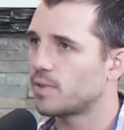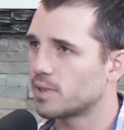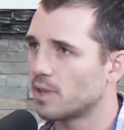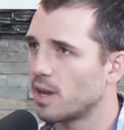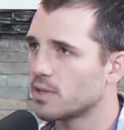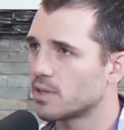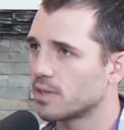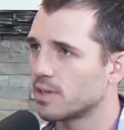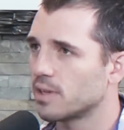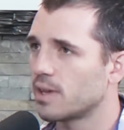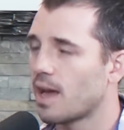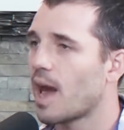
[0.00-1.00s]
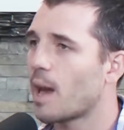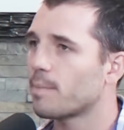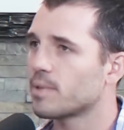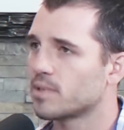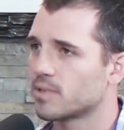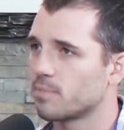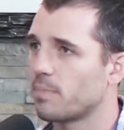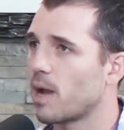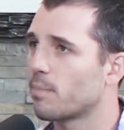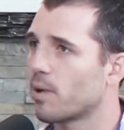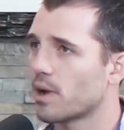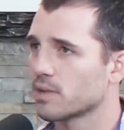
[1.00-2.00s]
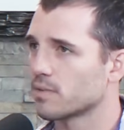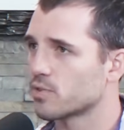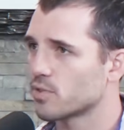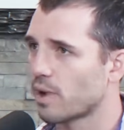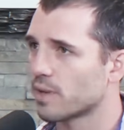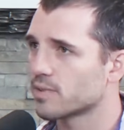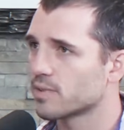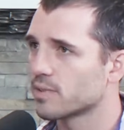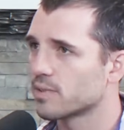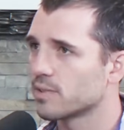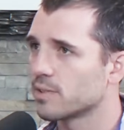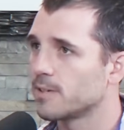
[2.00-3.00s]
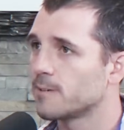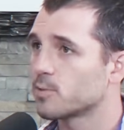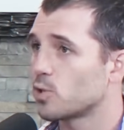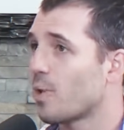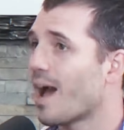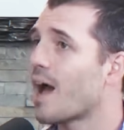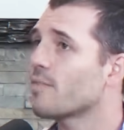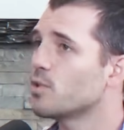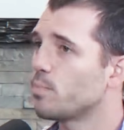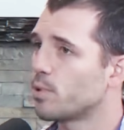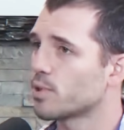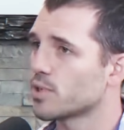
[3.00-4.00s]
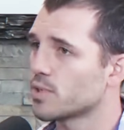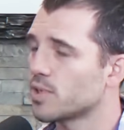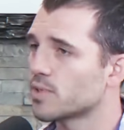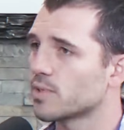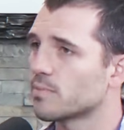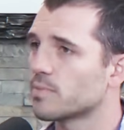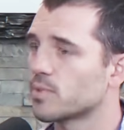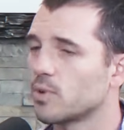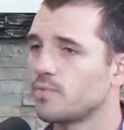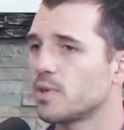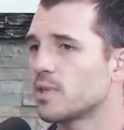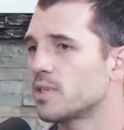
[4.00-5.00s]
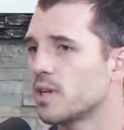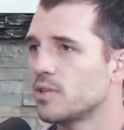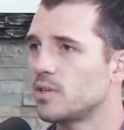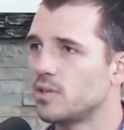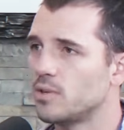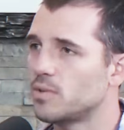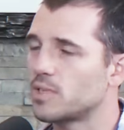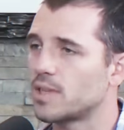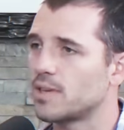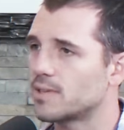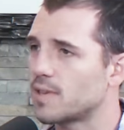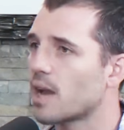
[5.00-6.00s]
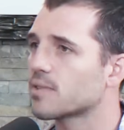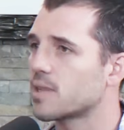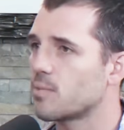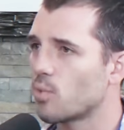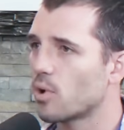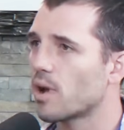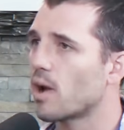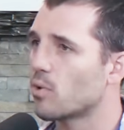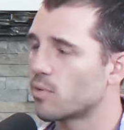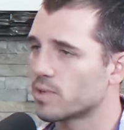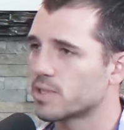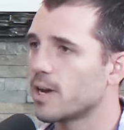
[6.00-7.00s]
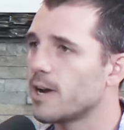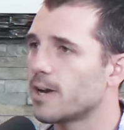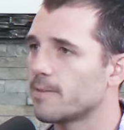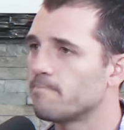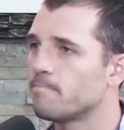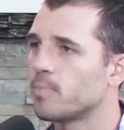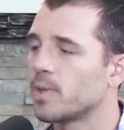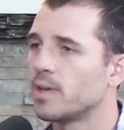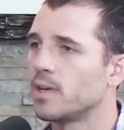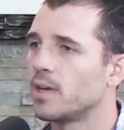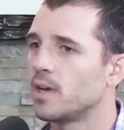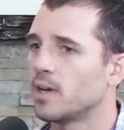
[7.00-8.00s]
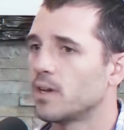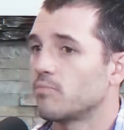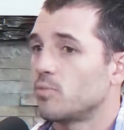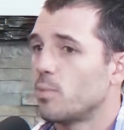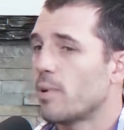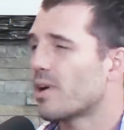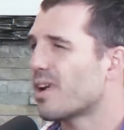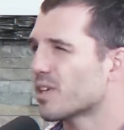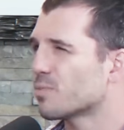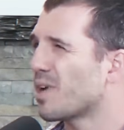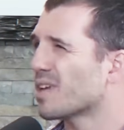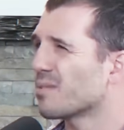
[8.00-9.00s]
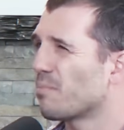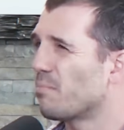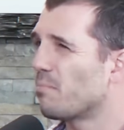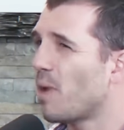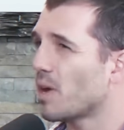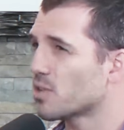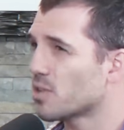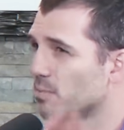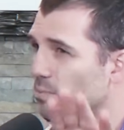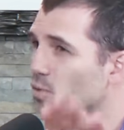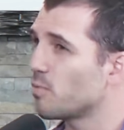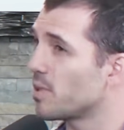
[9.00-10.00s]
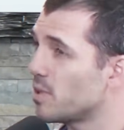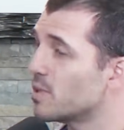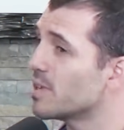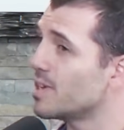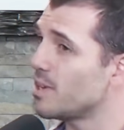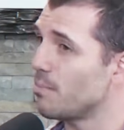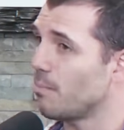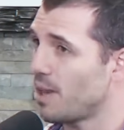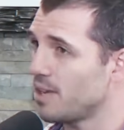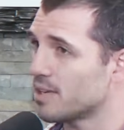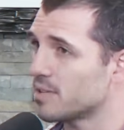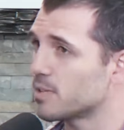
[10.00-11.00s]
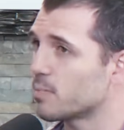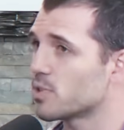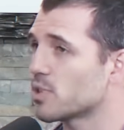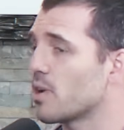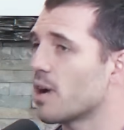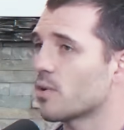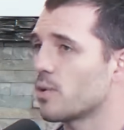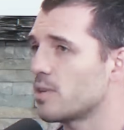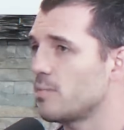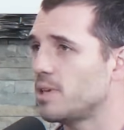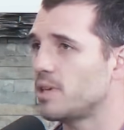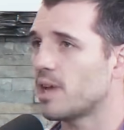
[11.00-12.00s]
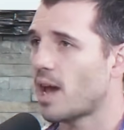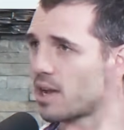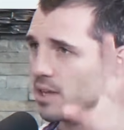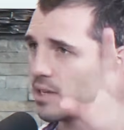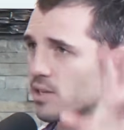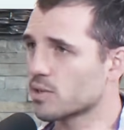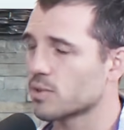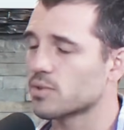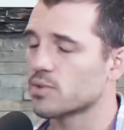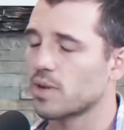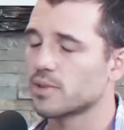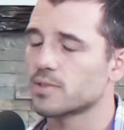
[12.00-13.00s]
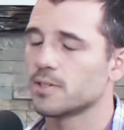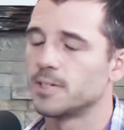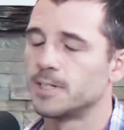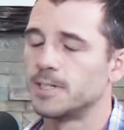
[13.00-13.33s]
physiologically happens as a byproduct of stress. So you have to push a system. So if you continue to do, say, the exact same workout over time, you better not expect much improvement. You can keep maintenance, but you're not going to be adding additional stress.